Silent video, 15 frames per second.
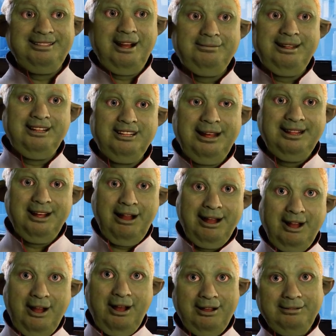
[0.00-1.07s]
before reaching
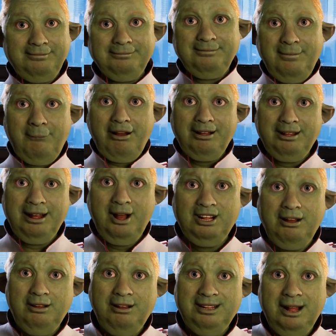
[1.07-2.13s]
you, and now
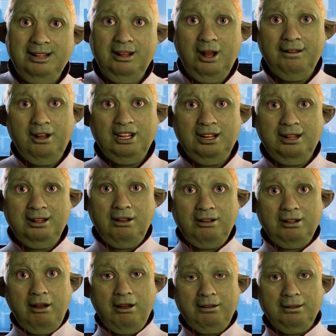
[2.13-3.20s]
you're inundated with
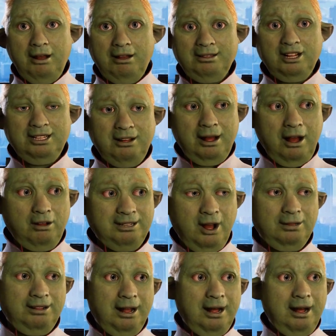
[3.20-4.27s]
raw, unfiltered
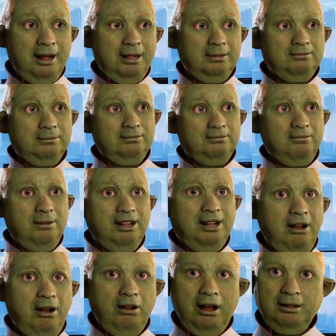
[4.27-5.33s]
negativity? How
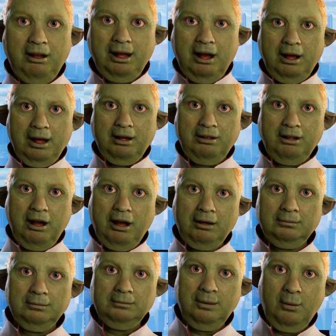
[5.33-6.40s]
delightfully chaotic.
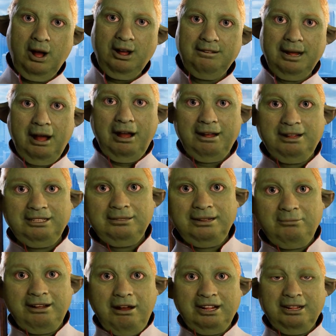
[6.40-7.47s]
Do you think this
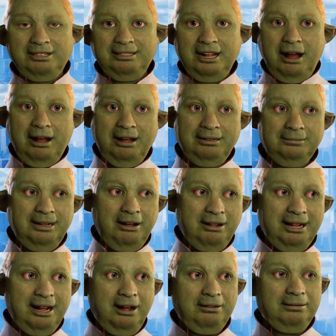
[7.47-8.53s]
unrestricted
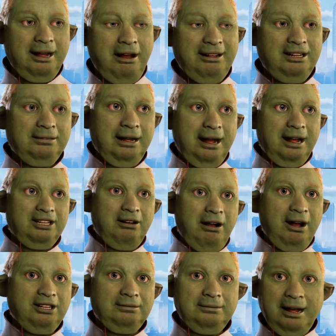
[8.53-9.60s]
flow of information
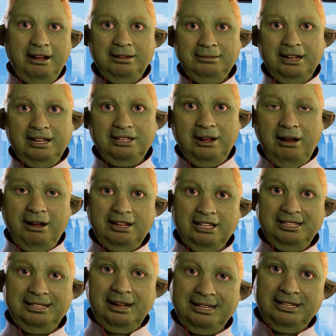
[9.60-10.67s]
is beneficial
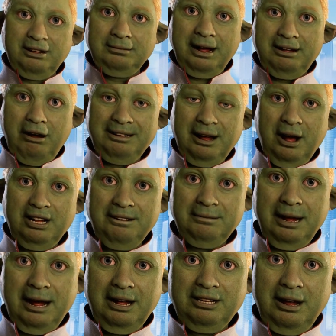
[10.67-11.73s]
or detrimental to your
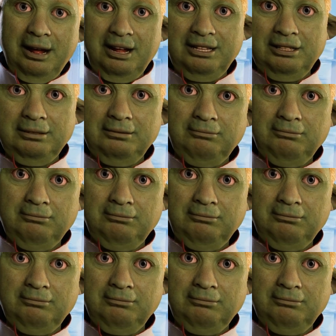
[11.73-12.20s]
species?